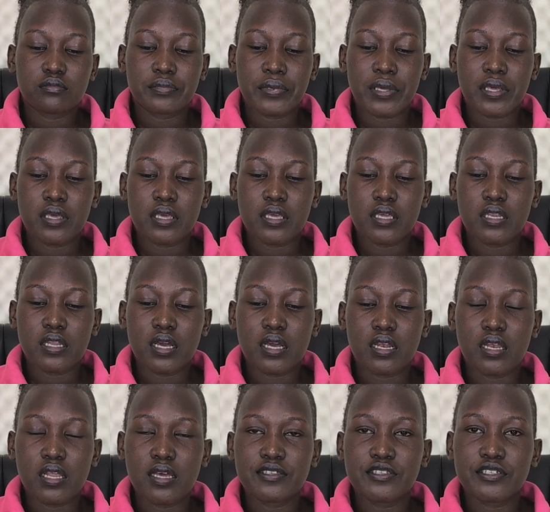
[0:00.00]
pain,
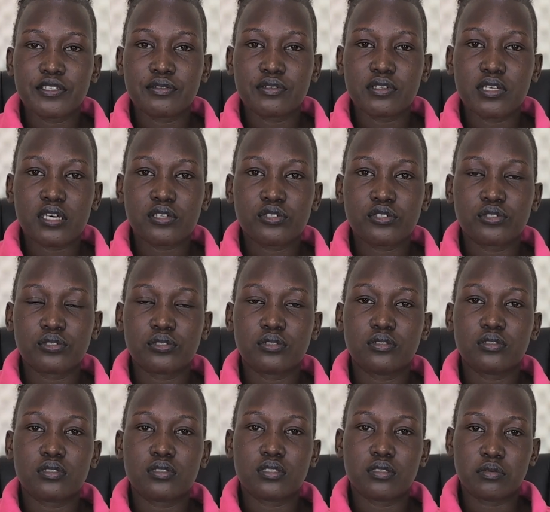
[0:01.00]
allergic
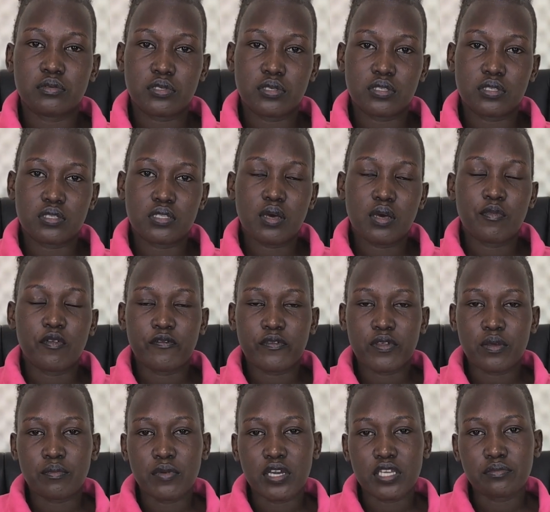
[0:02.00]
reactions, because some of
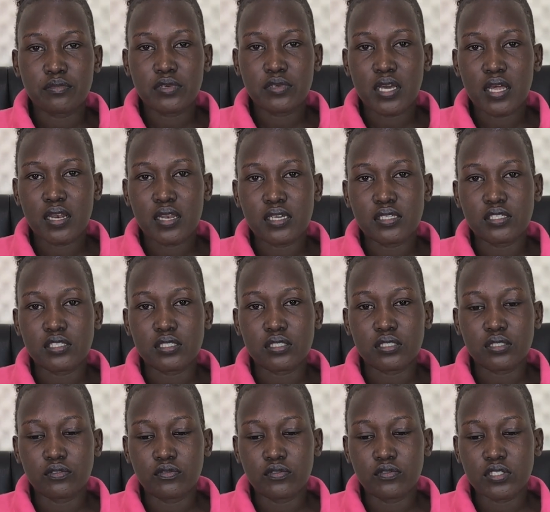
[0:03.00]
them might be allergic
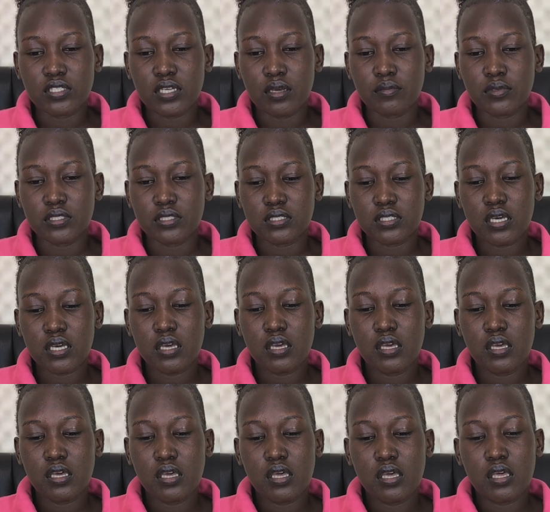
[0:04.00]
to vitamin K
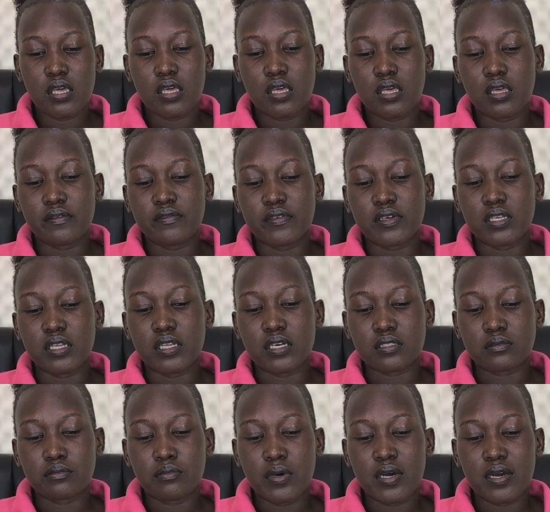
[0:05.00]
even at
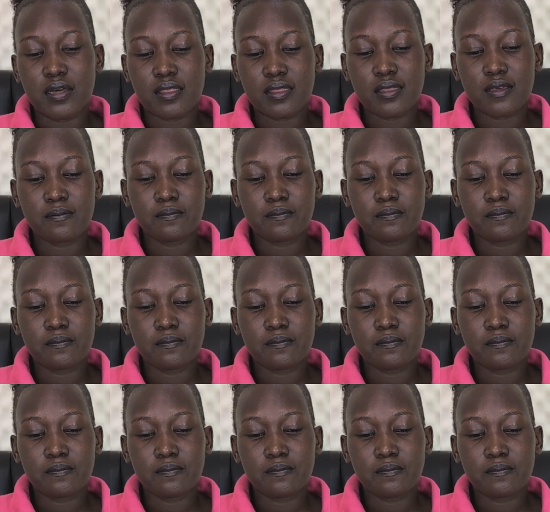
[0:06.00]
birth.